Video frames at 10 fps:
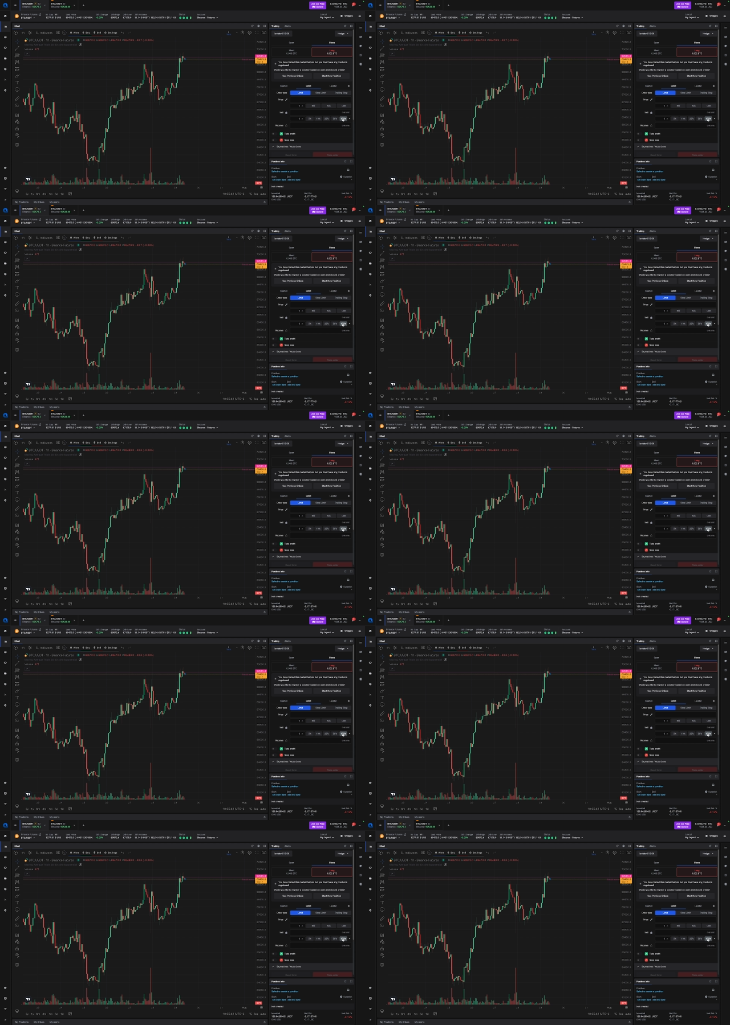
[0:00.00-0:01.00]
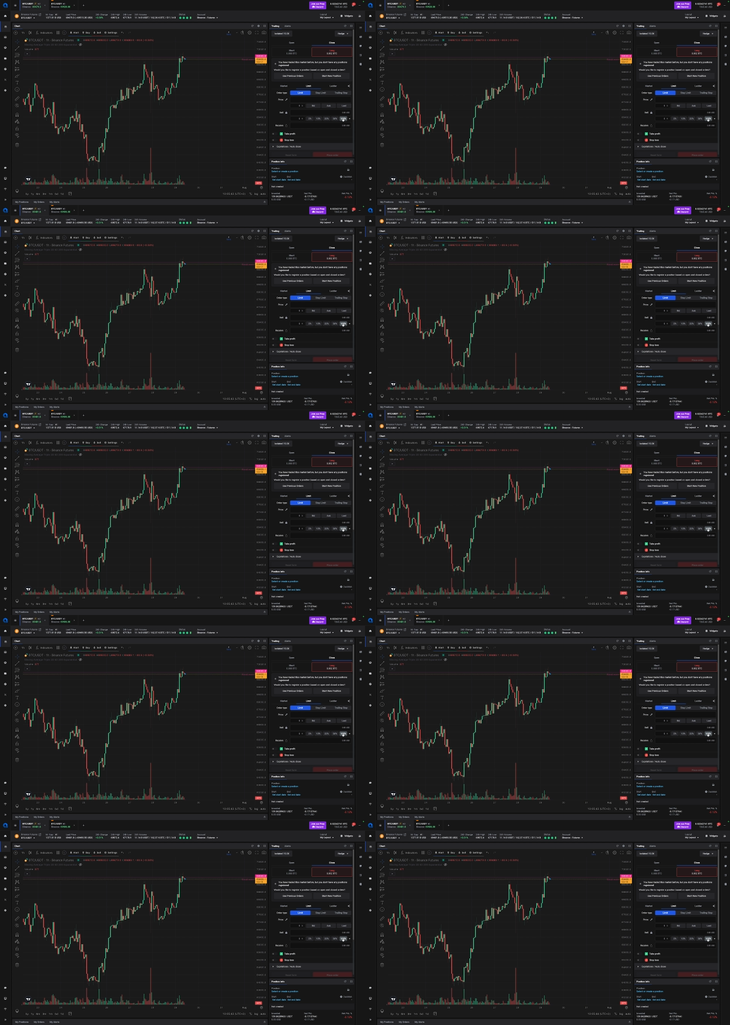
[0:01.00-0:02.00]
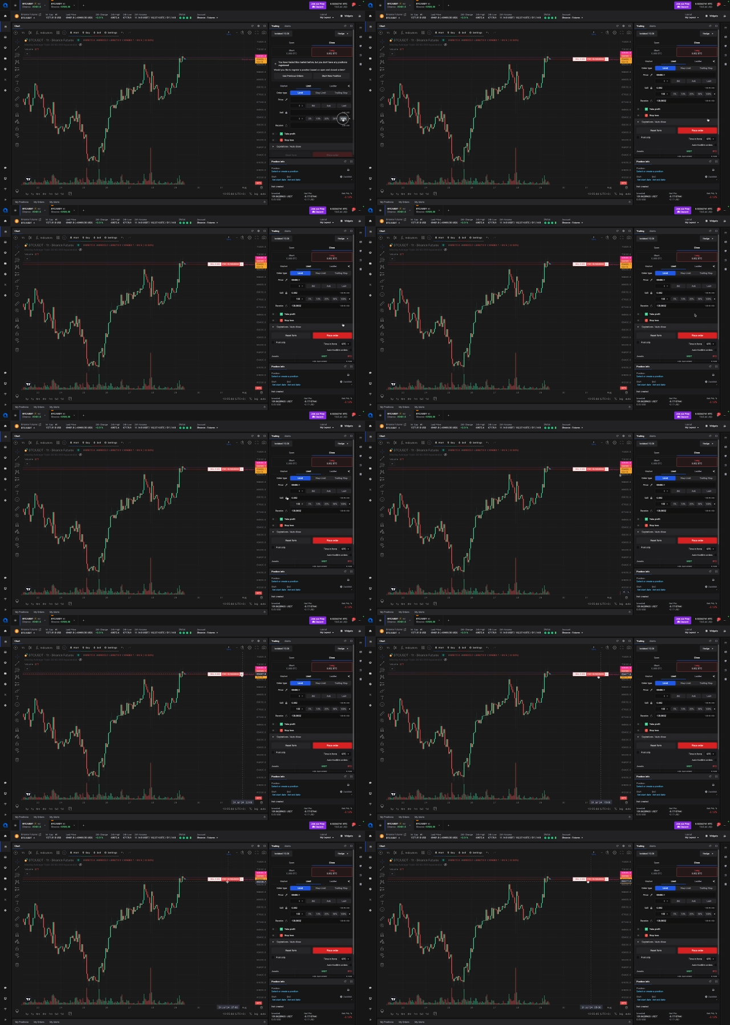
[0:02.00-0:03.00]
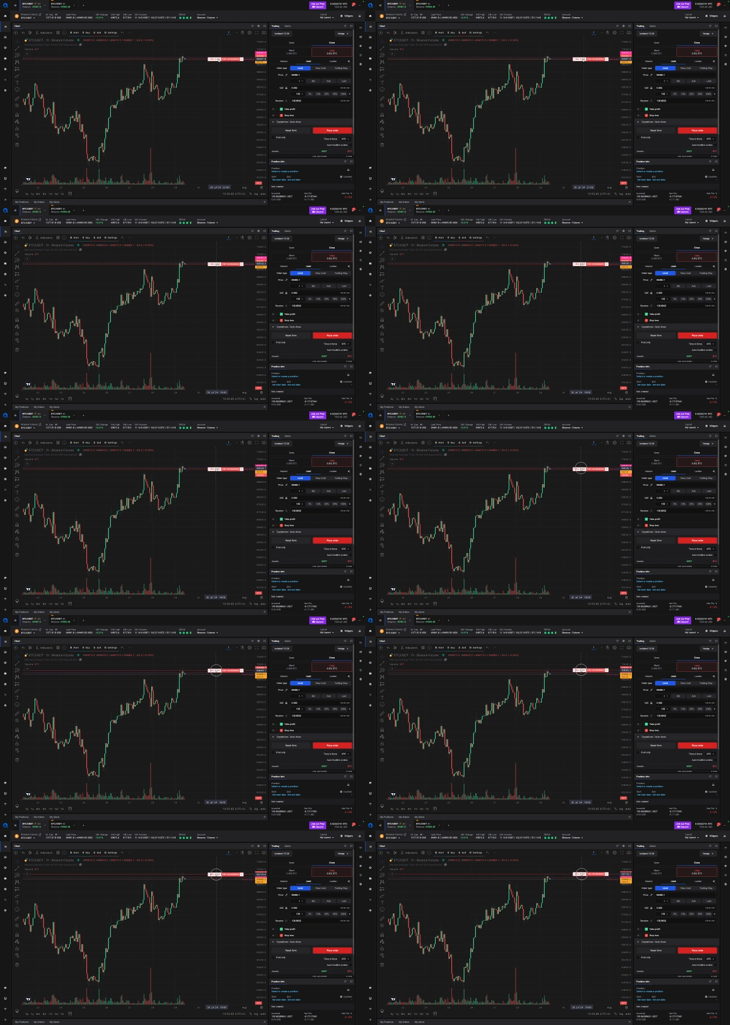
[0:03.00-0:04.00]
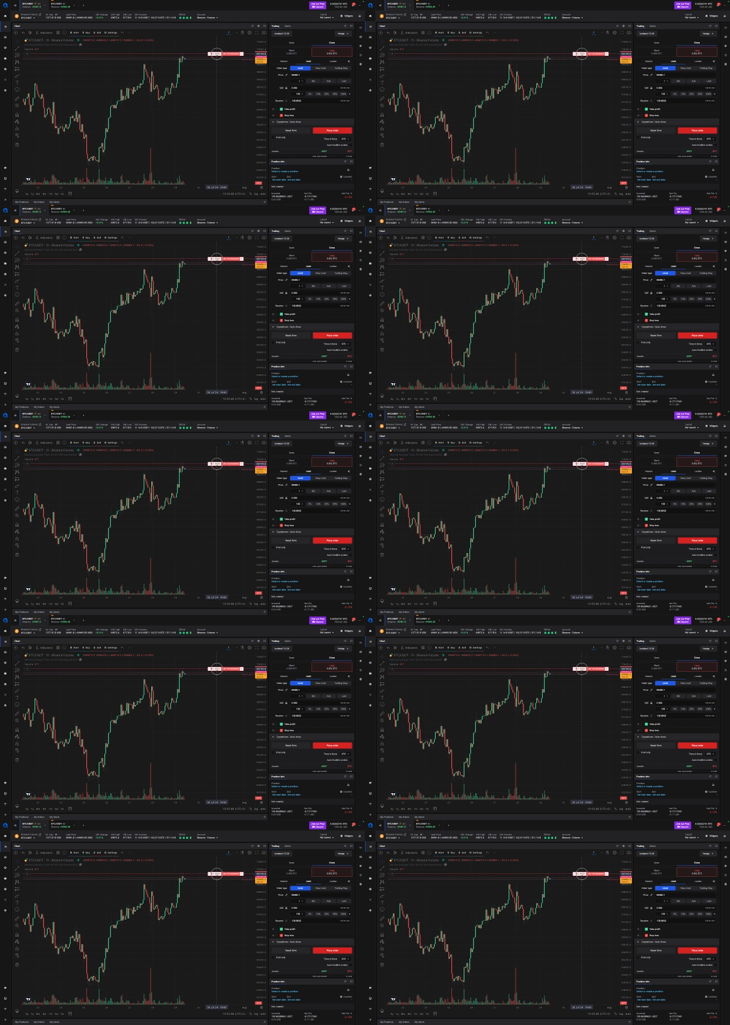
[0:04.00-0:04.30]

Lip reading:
No face is visible, so there are no lips to read.